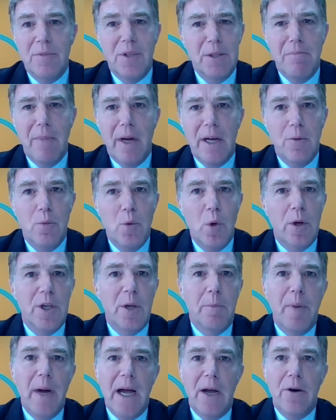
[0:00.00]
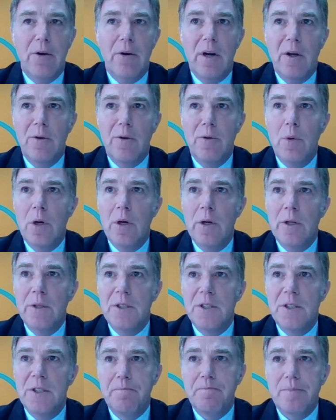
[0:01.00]
Didn't matter what your background
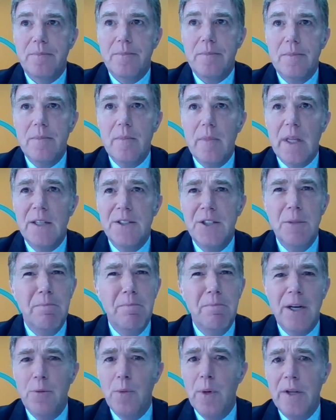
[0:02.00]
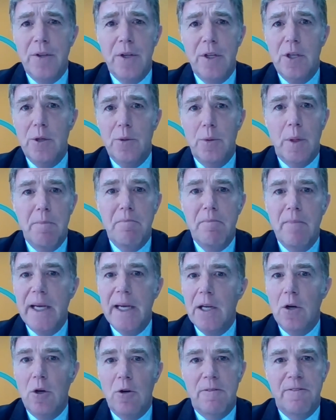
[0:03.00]
was, didn't matter whether you were
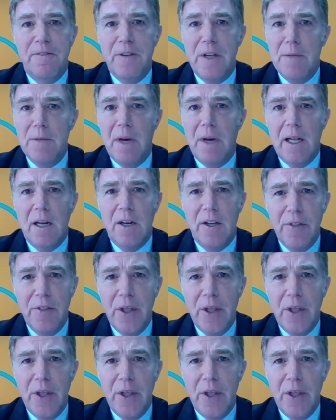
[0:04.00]
male or female, and